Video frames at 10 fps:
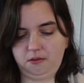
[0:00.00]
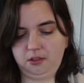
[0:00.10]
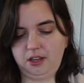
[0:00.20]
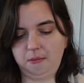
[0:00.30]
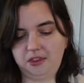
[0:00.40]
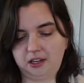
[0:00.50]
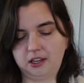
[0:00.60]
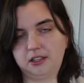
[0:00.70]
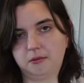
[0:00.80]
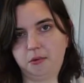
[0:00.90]

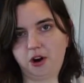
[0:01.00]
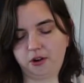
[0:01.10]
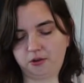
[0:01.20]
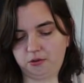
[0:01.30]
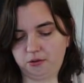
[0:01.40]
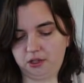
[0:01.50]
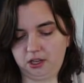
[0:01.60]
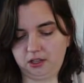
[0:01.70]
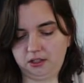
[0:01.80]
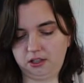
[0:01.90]
thickness of particles
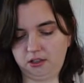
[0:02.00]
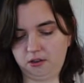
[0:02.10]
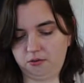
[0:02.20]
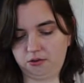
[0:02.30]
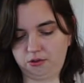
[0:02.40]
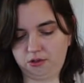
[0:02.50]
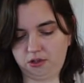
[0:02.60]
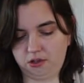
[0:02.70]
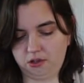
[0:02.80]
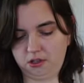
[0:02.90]
as a kosher
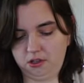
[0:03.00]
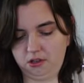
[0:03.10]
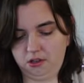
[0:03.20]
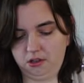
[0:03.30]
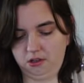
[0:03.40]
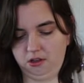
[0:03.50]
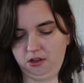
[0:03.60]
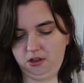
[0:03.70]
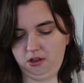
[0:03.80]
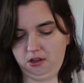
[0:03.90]
salt.
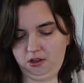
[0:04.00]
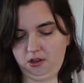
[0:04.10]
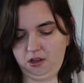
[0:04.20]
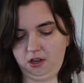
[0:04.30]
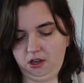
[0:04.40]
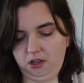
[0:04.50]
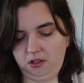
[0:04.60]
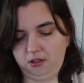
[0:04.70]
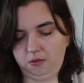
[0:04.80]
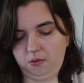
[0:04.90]

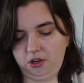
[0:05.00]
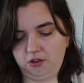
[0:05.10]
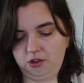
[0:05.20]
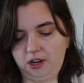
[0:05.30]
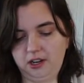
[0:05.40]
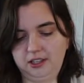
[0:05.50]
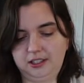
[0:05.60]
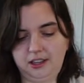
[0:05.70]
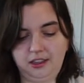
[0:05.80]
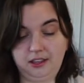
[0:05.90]
And so when you're trying to
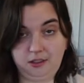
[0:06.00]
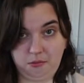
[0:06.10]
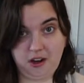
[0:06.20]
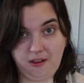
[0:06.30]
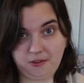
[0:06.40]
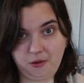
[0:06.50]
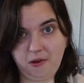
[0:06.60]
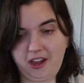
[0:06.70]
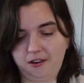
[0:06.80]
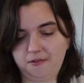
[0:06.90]
set that, so I'm gonna have to go
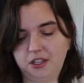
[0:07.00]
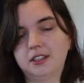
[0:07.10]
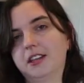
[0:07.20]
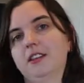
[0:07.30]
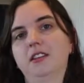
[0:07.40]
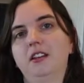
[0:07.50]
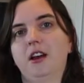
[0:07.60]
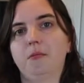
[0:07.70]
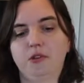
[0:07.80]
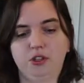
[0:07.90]
back and reset this
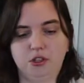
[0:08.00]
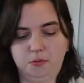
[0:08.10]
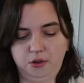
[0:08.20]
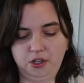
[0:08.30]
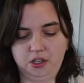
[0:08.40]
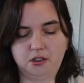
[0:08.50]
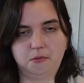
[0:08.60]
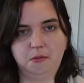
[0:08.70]
now, but just put